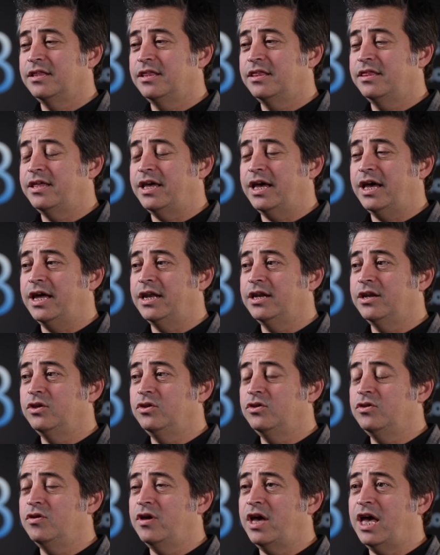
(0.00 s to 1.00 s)
that
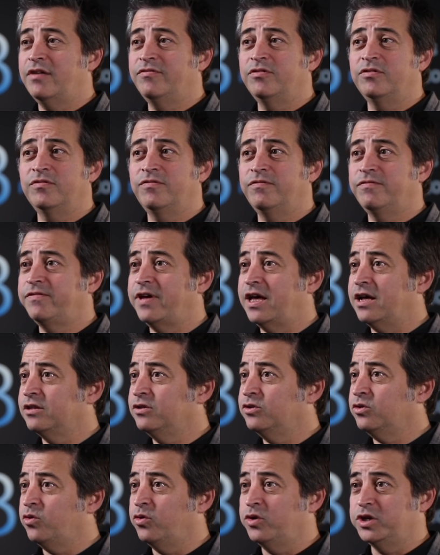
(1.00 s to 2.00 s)
you haven't
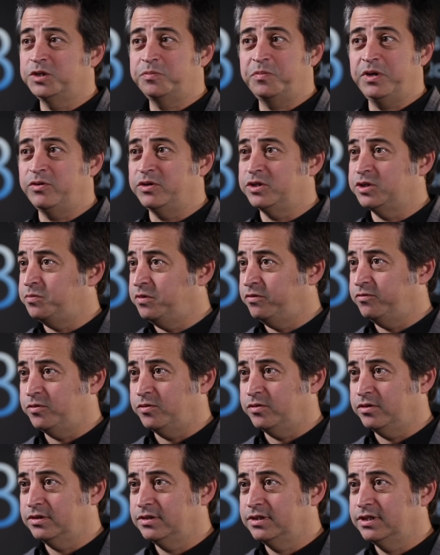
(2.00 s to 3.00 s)
felt or experienced before.